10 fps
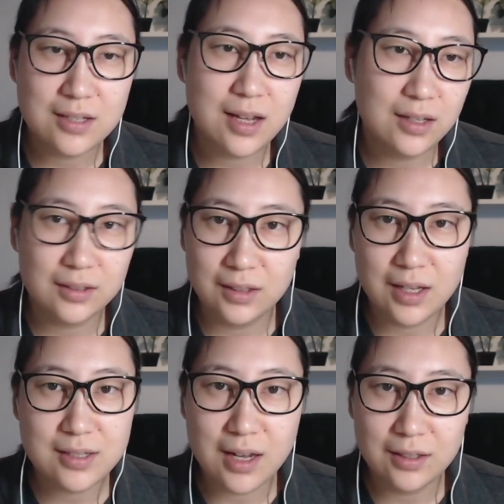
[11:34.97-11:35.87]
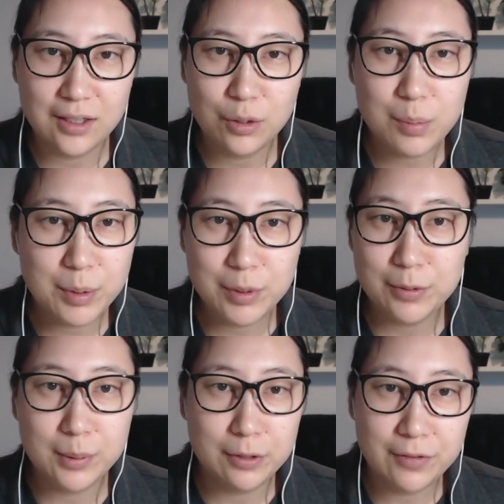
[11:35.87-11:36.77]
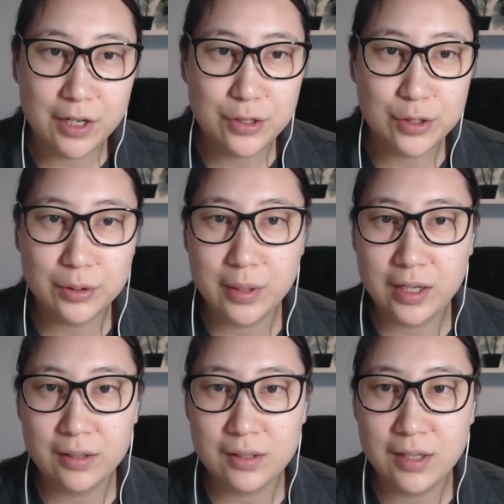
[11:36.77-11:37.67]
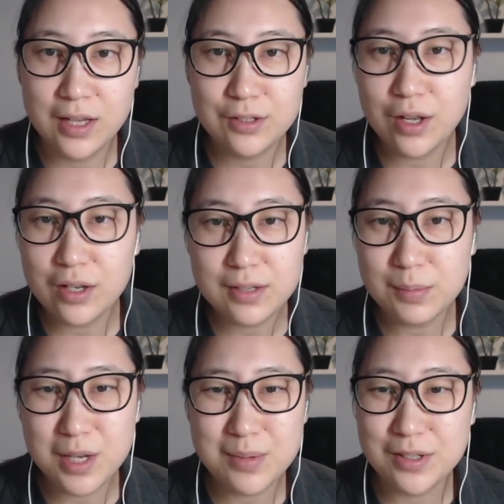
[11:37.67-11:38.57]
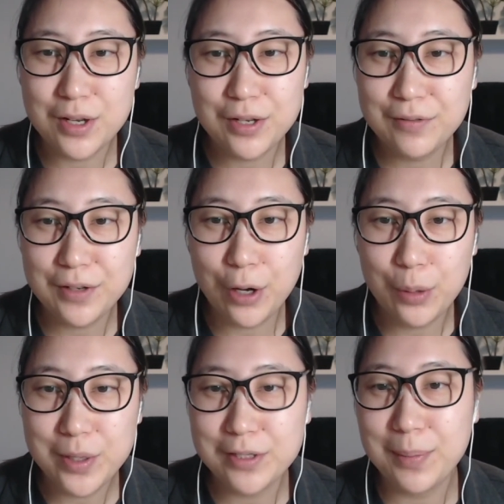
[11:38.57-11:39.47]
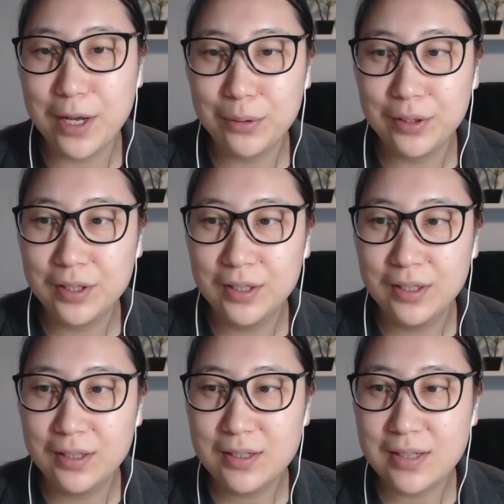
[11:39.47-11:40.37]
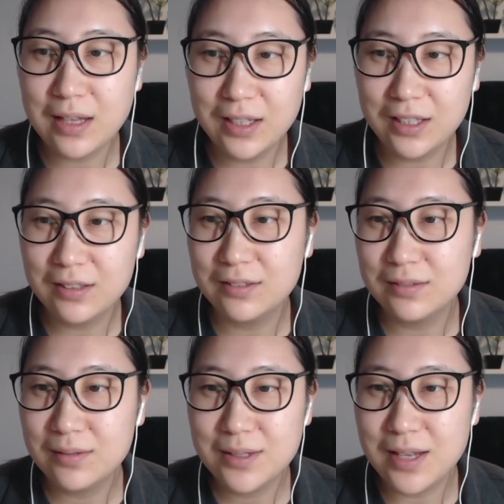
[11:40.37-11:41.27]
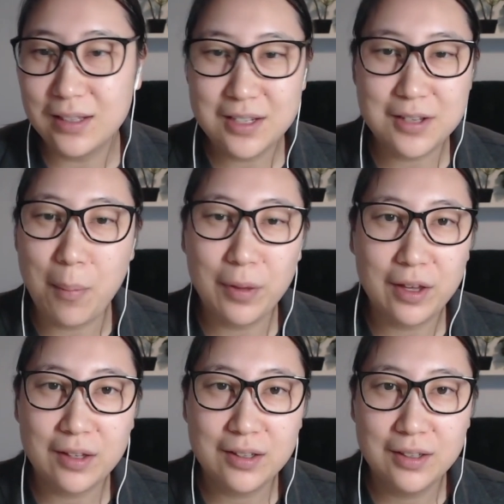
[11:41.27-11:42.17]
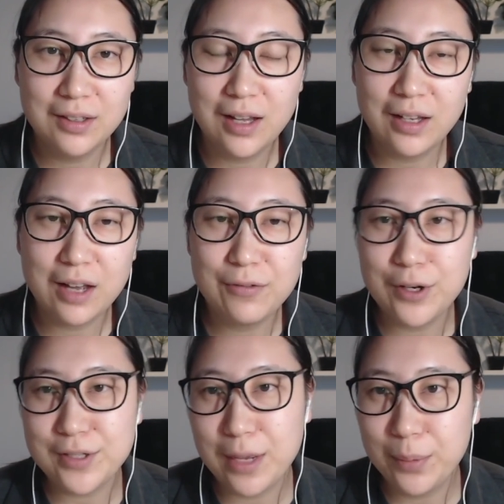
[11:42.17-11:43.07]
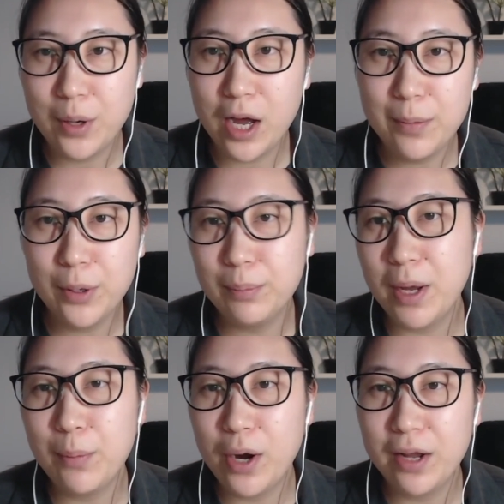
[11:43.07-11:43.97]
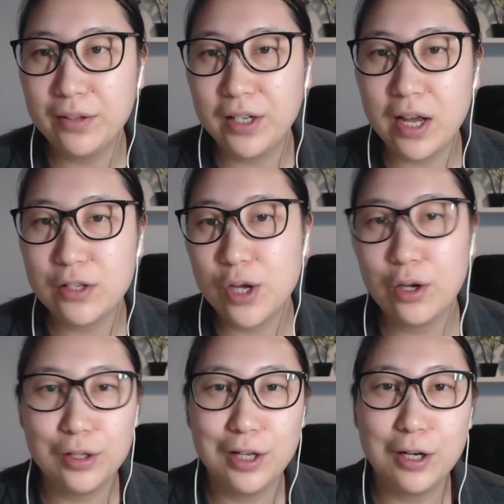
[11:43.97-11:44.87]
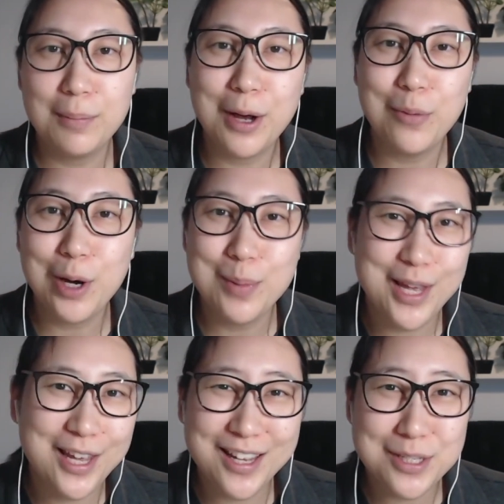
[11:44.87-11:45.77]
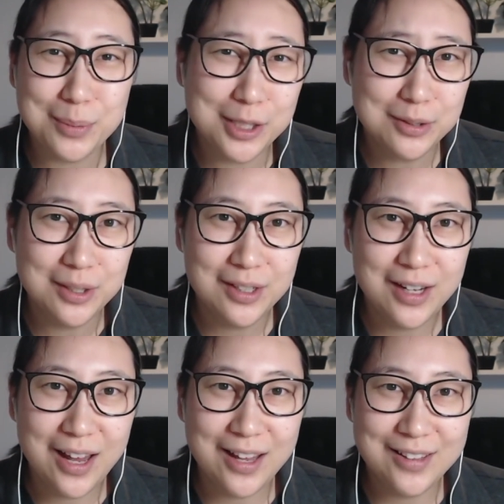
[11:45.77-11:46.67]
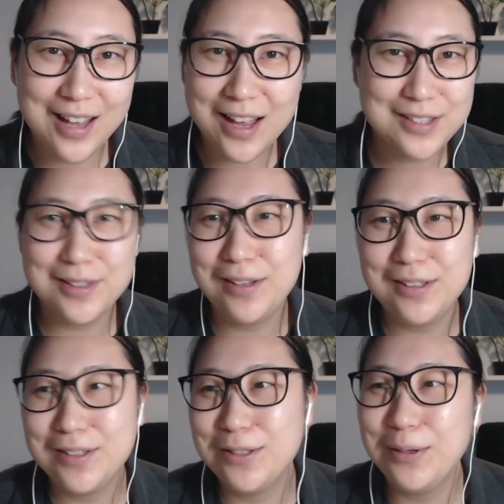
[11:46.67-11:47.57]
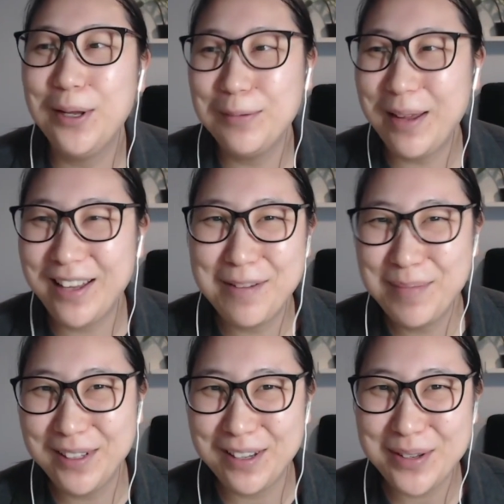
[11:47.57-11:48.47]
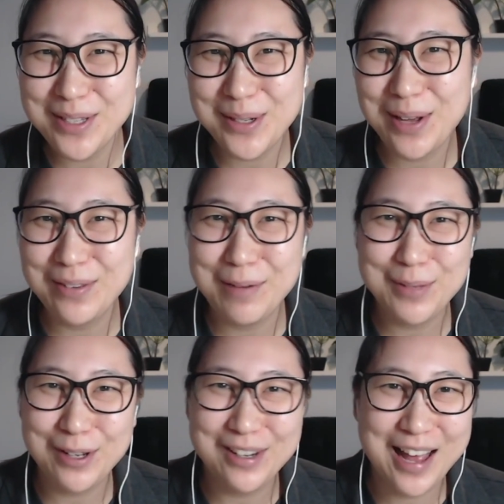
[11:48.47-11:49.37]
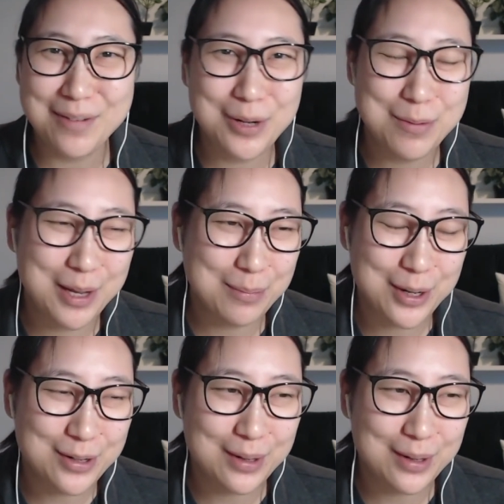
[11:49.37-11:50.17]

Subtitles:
Exactly, exactly. You want people to be able to find you, and it's not sometimes it's not even always about selling something. Like for example, I build my brand and I talk a lot about well-being as well, and that has nothing to do with my company whatsoever. I'm not a well-being